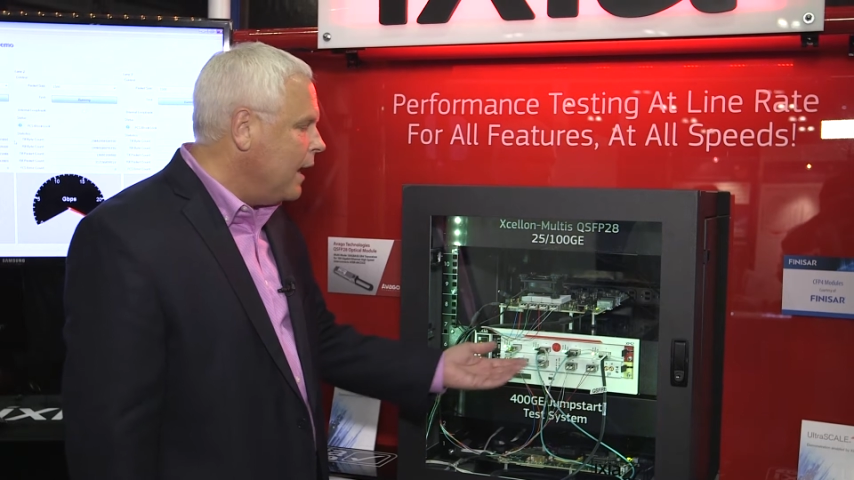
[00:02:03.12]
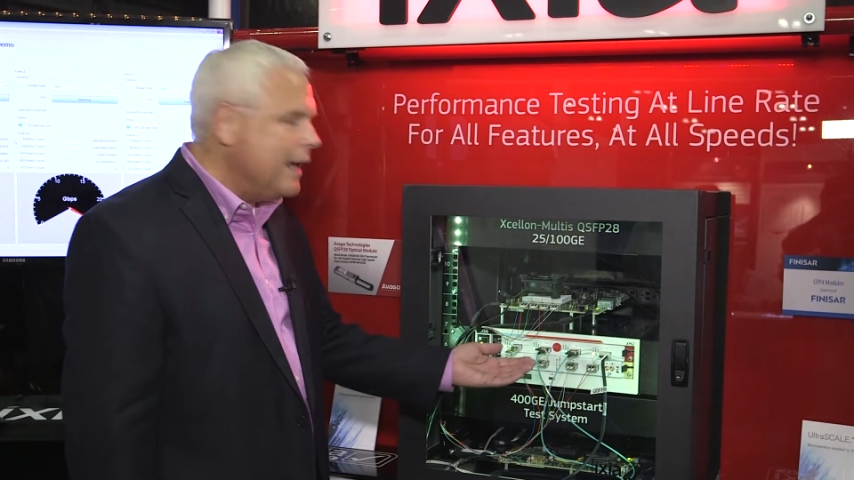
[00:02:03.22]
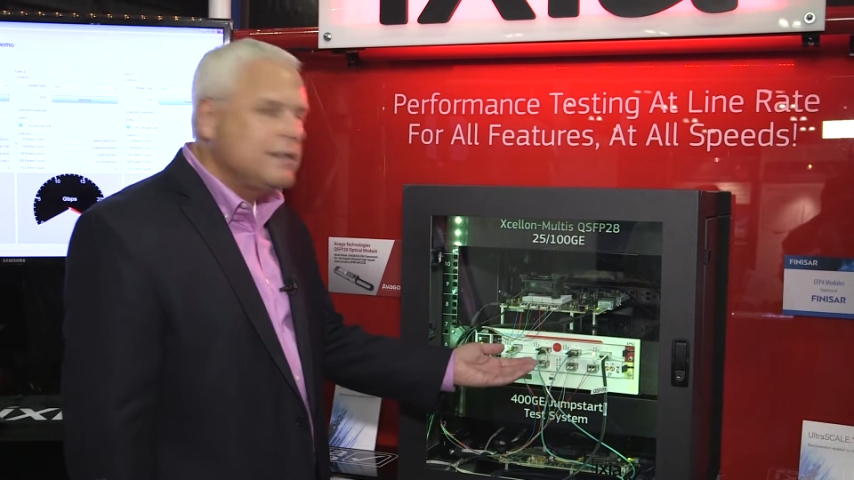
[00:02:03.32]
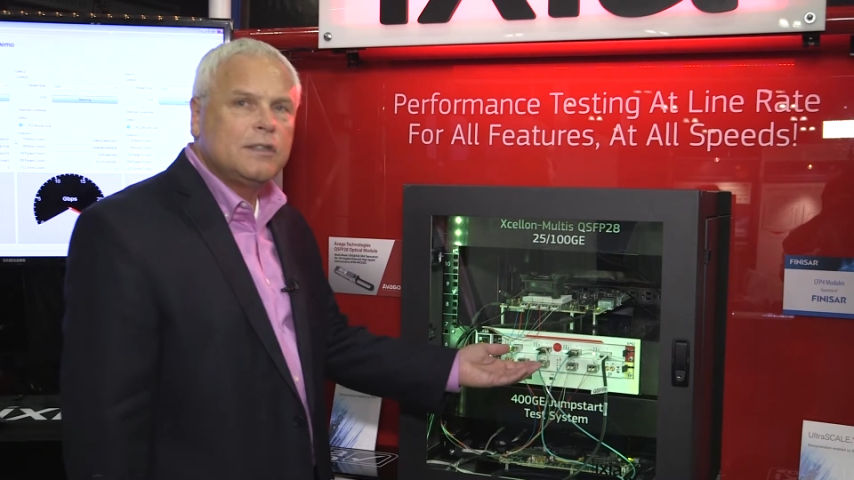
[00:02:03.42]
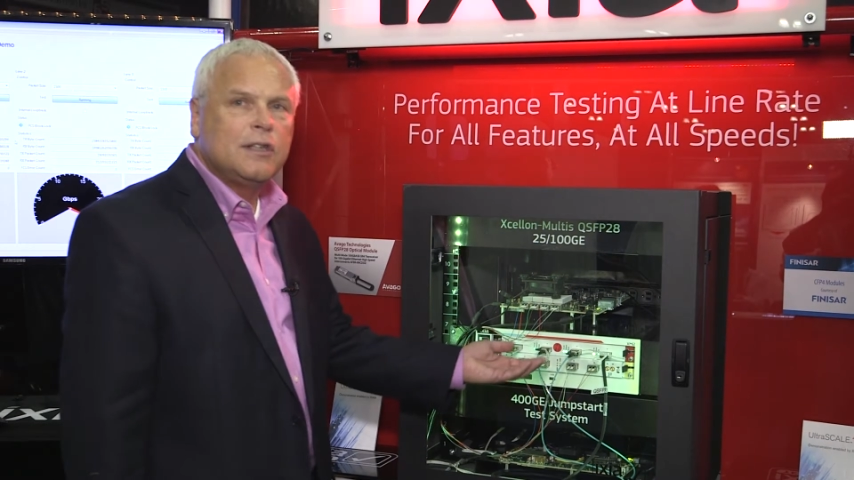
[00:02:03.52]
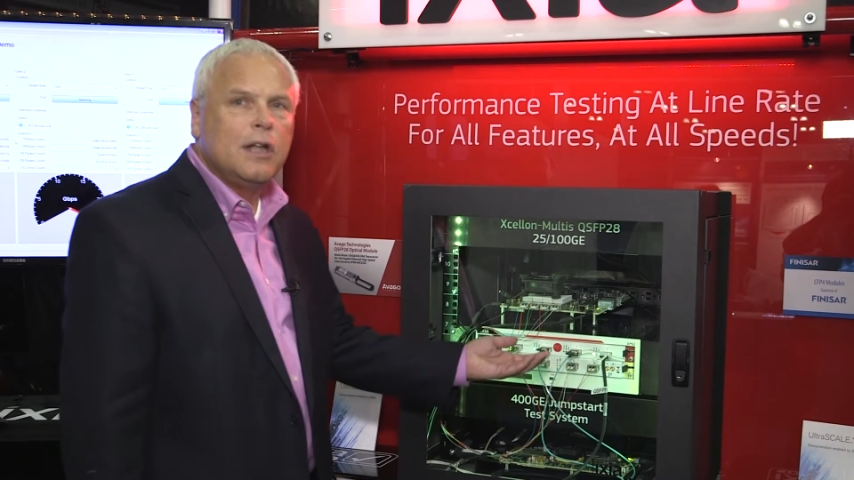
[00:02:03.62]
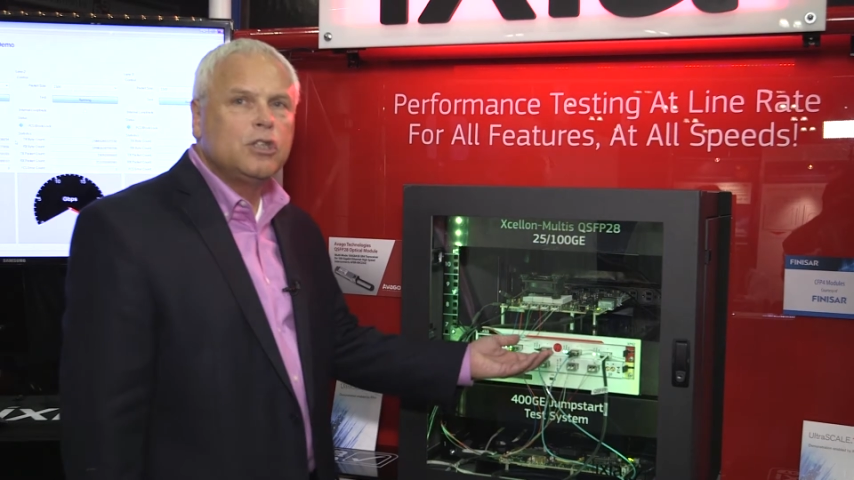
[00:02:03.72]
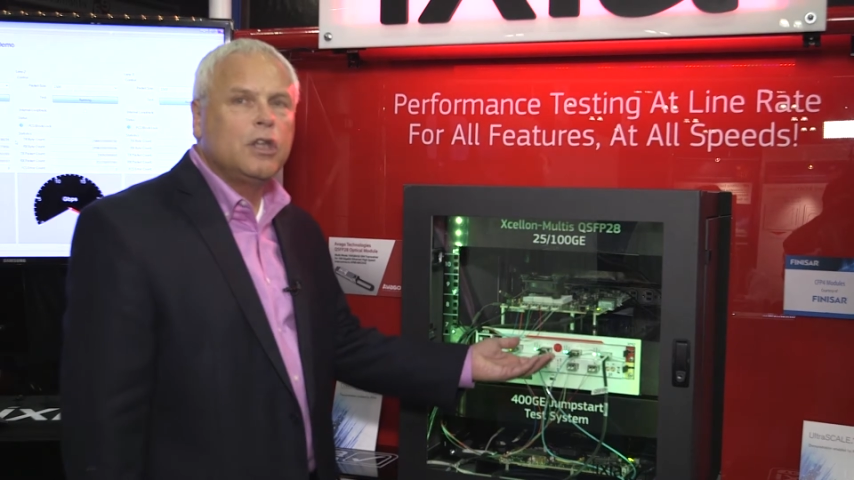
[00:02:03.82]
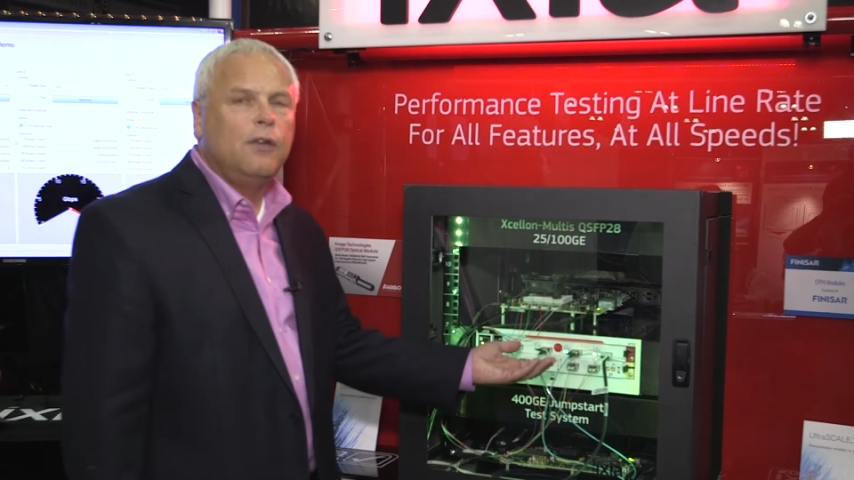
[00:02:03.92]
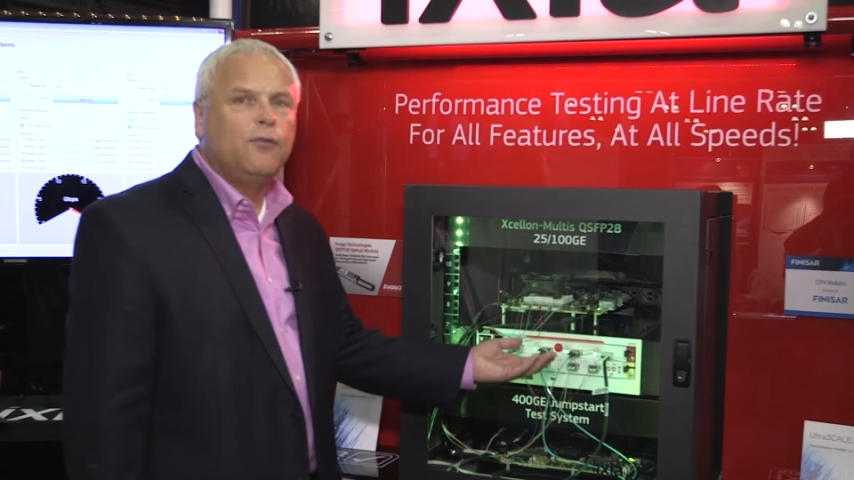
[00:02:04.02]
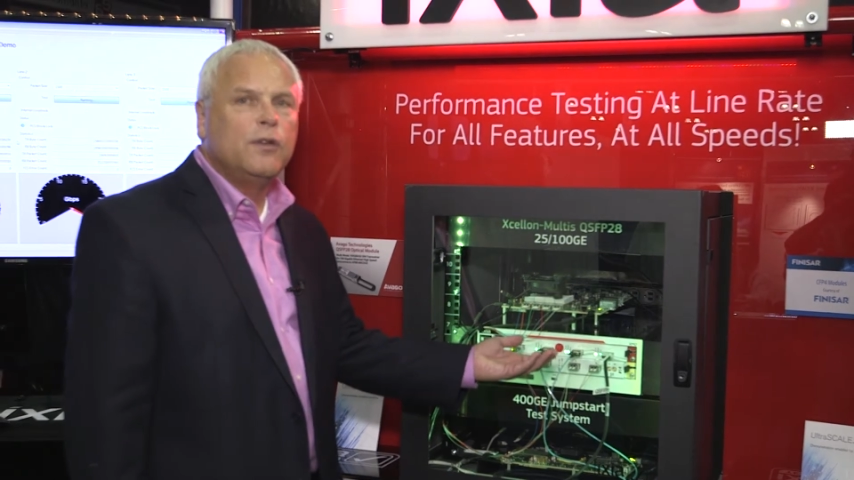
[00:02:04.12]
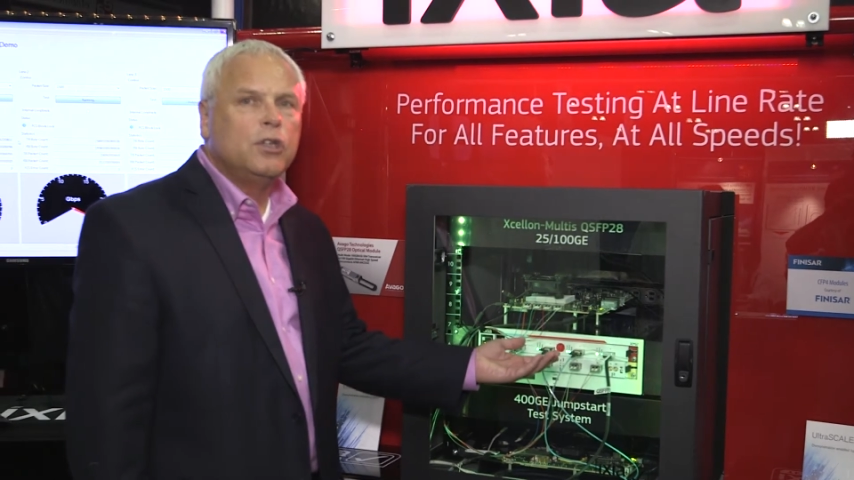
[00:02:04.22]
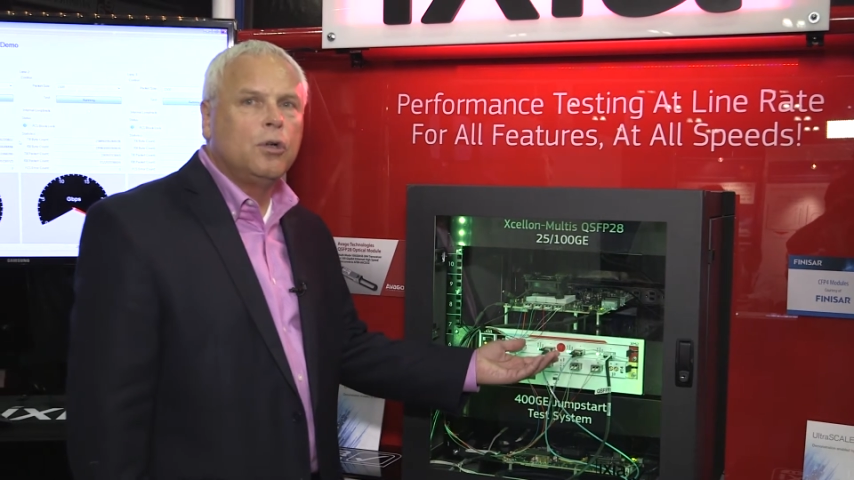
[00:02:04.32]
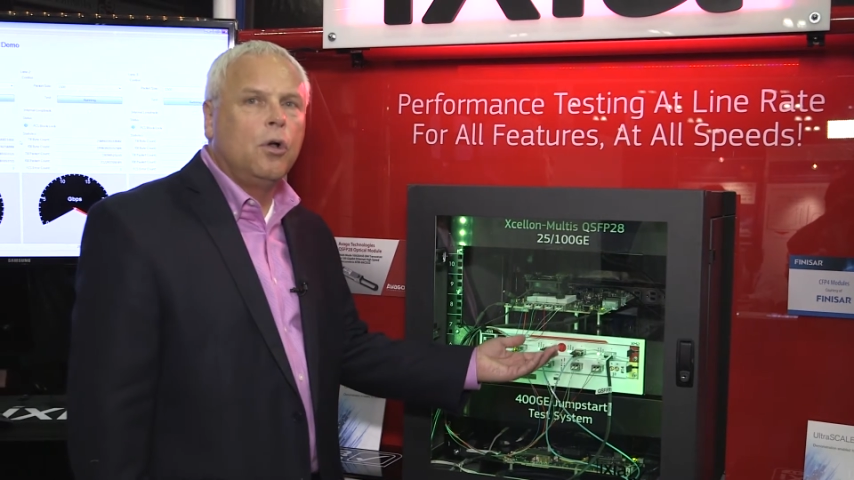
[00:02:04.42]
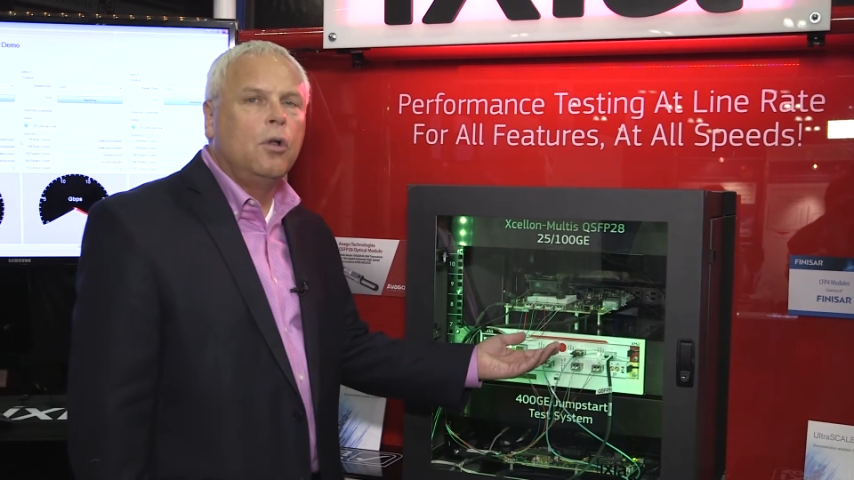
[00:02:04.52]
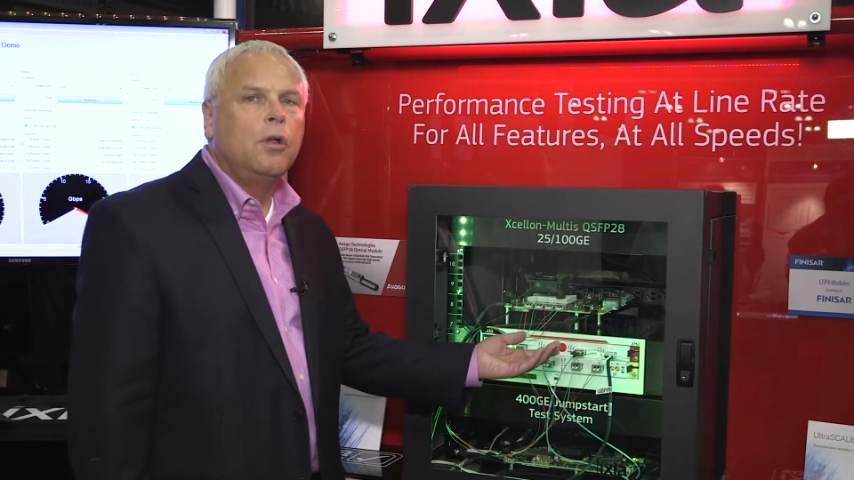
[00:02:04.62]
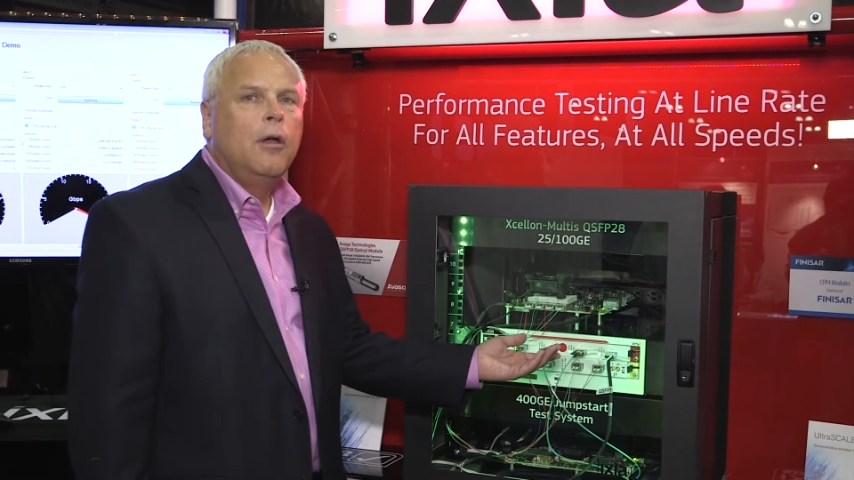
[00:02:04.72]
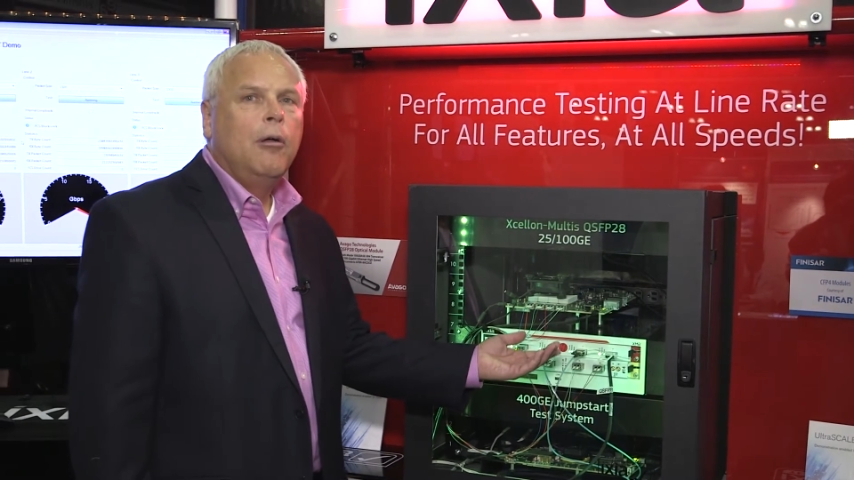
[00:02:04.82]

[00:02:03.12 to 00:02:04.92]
as essentially physical